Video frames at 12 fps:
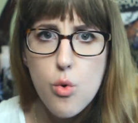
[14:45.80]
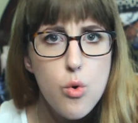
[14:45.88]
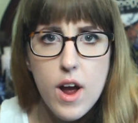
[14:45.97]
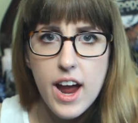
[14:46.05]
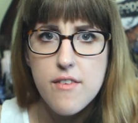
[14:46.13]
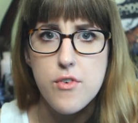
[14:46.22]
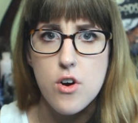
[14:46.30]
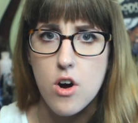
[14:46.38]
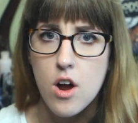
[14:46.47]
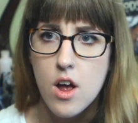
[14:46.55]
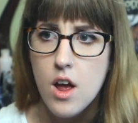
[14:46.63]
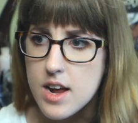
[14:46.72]

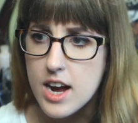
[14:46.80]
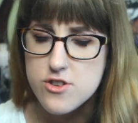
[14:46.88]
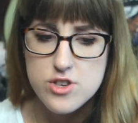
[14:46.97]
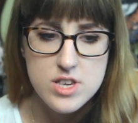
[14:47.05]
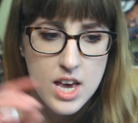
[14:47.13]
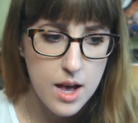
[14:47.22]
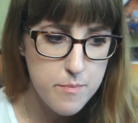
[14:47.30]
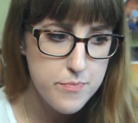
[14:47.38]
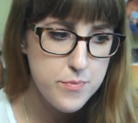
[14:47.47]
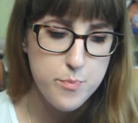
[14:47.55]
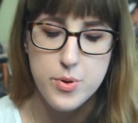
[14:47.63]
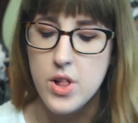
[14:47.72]
ever. I just kept
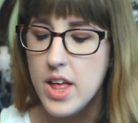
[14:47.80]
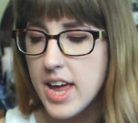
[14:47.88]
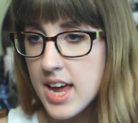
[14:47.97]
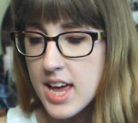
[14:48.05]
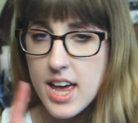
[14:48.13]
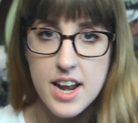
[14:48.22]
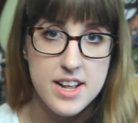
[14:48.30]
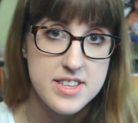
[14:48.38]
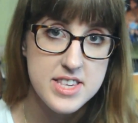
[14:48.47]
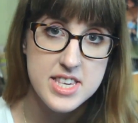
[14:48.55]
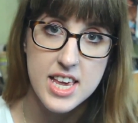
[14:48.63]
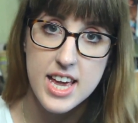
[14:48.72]
playing it and
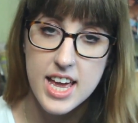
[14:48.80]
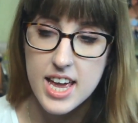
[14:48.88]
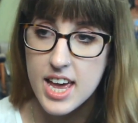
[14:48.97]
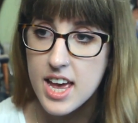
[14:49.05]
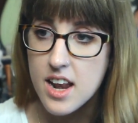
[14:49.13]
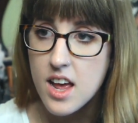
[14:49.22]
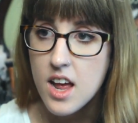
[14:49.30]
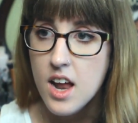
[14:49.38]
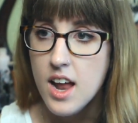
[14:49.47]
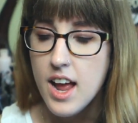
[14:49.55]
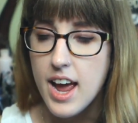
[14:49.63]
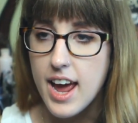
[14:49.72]
singing it.
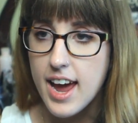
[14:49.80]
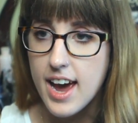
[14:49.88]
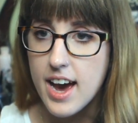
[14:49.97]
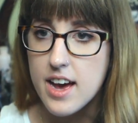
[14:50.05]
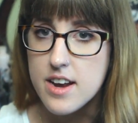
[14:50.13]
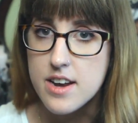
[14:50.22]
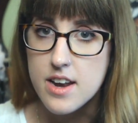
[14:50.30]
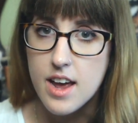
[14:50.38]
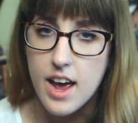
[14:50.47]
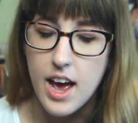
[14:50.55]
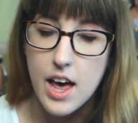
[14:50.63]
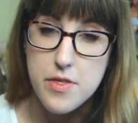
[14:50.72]
And
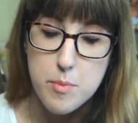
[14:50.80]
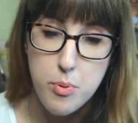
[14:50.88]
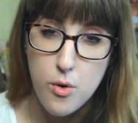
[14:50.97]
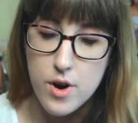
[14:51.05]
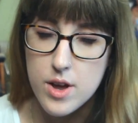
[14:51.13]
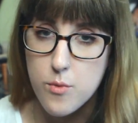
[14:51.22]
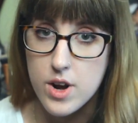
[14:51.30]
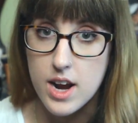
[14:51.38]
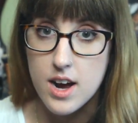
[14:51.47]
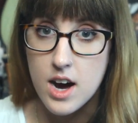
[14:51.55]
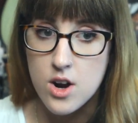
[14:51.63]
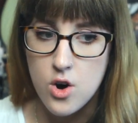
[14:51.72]
at the point when I
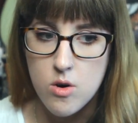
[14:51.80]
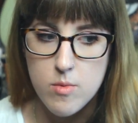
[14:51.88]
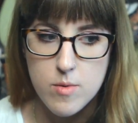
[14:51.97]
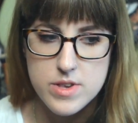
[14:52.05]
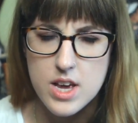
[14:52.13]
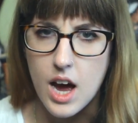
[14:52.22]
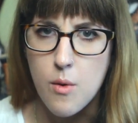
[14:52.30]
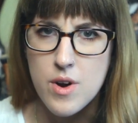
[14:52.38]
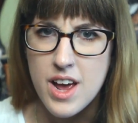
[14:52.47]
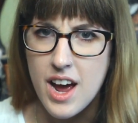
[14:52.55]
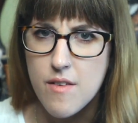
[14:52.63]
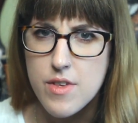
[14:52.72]
got home, I was like, I want
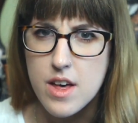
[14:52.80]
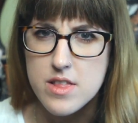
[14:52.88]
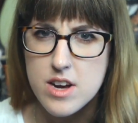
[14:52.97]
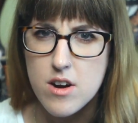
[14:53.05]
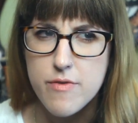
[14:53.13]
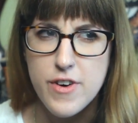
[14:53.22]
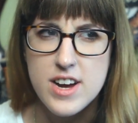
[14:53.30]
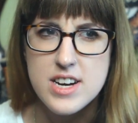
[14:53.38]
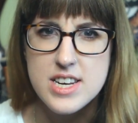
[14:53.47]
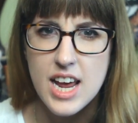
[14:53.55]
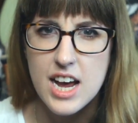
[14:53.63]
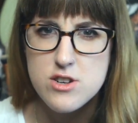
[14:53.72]
to have that lyric
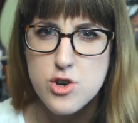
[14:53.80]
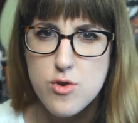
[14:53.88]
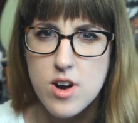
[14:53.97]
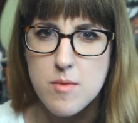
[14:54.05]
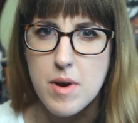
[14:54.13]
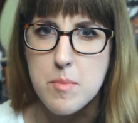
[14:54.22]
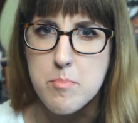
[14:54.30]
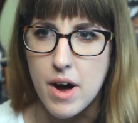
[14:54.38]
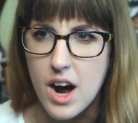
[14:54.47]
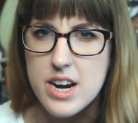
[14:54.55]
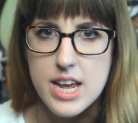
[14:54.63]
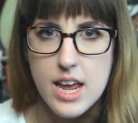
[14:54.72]
fucking tattooed on my
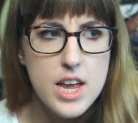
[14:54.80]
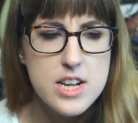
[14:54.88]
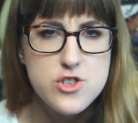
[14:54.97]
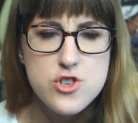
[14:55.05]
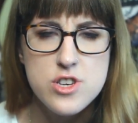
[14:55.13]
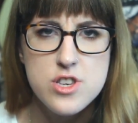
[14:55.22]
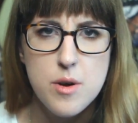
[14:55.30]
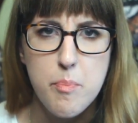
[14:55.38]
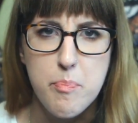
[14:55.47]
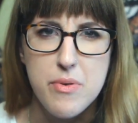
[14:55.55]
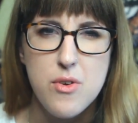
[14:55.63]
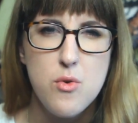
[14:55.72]
body. It's just a
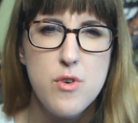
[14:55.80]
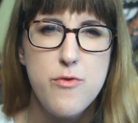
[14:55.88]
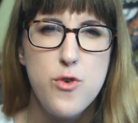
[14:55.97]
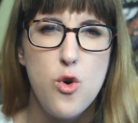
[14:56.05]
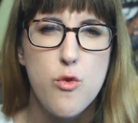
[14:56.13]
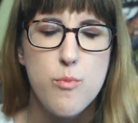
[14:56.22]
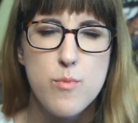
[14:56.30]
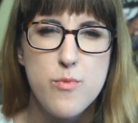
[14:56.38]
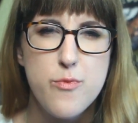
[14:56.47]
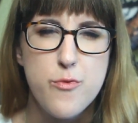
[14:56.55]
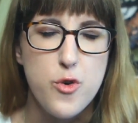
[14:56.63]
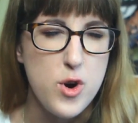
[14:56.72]
beautiful
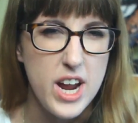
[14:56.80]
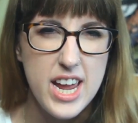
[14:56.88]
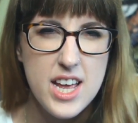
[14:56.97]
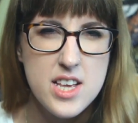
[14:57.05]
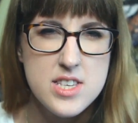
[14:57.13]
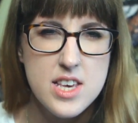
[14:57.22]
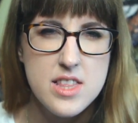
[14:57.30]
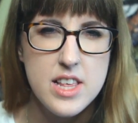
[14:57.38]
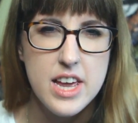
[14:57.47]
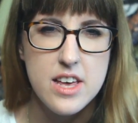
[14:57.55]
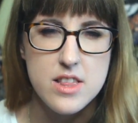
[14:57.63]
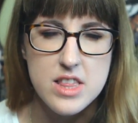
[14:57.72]
phrase and
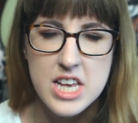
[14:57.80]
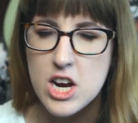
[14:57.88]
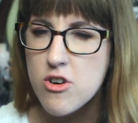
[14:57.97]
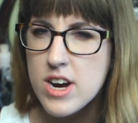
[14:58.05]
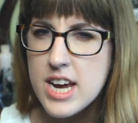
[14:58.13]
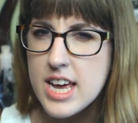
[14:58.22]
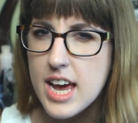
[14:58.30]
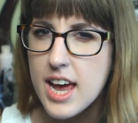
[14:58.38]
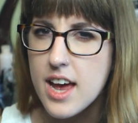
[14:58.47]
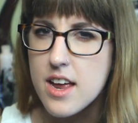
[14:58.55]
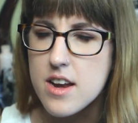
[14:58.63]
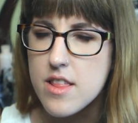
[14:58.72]
like a lyric
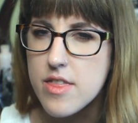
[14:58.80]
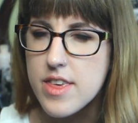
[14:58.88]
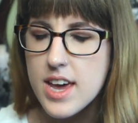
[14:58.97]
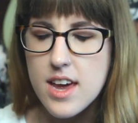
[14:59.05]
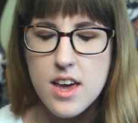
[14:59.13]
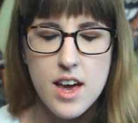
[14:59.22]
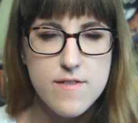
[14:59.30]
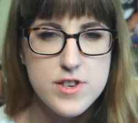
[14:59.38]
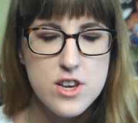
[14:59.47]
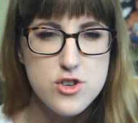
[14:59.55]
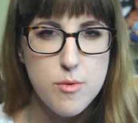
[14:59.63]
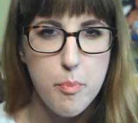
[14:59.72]
and they have
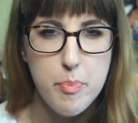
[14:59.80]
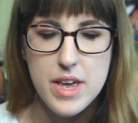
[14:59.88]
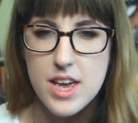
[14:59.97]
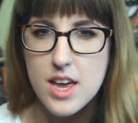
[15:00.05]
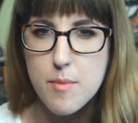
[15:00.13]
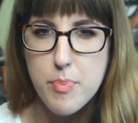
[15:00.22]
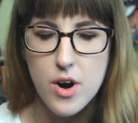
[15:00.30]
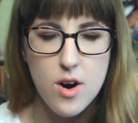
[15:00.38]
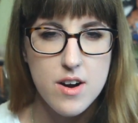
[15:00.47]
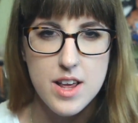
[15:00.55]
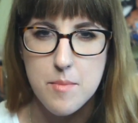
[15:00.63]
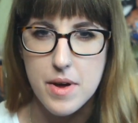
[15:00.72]
such a big
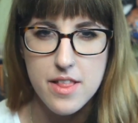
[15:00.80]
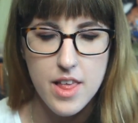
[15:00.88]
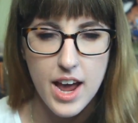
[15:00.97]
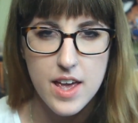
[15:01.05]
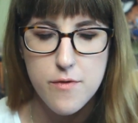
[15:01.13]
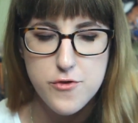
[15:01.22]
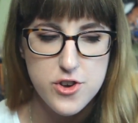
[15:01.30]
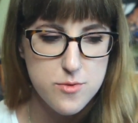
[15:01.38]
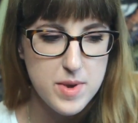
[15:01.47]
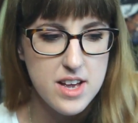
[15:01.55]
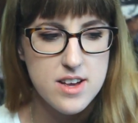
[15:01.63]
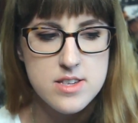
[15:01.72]
part in my life just
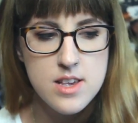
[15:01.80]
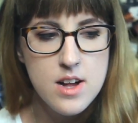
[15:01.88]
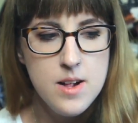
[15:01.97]
because